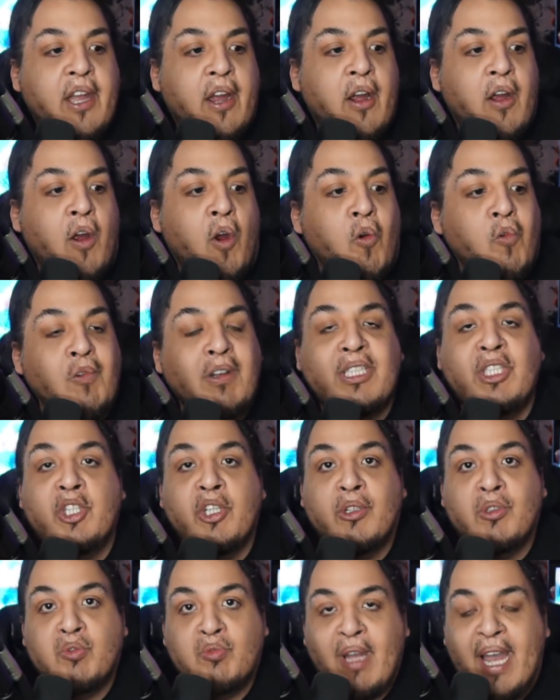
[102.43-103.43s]
their
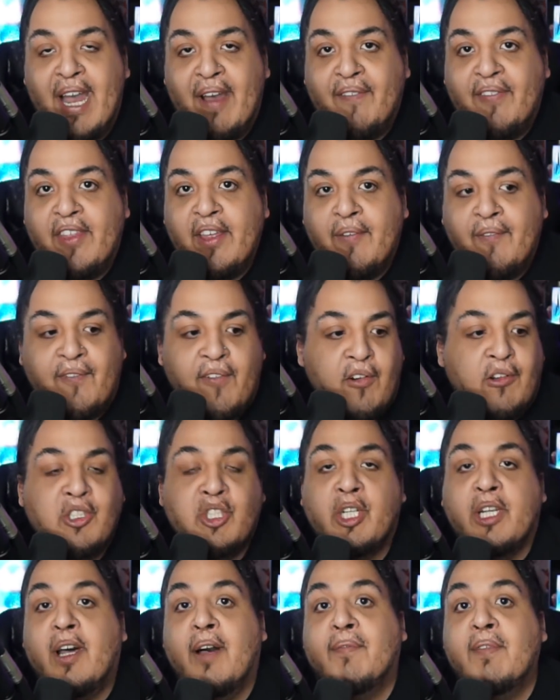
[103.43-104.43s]
original draft
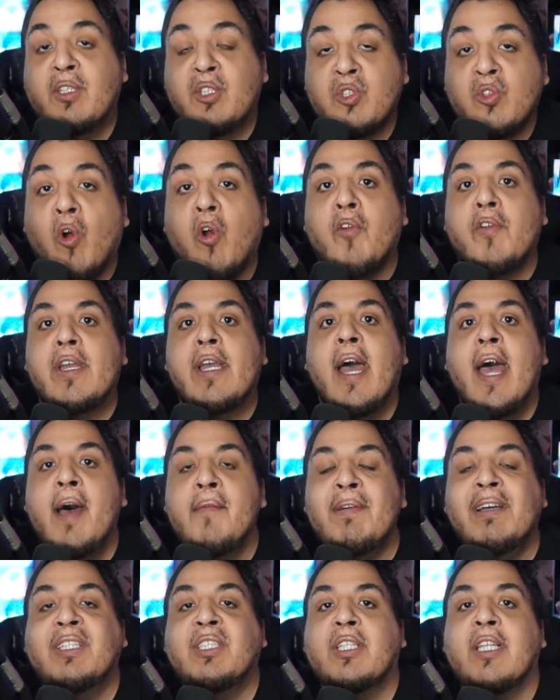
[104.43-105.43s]
version of the story, and
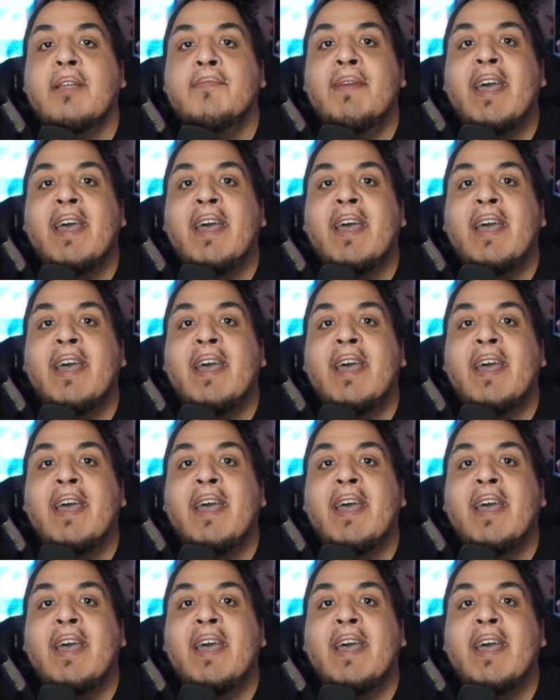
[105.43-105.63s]
basically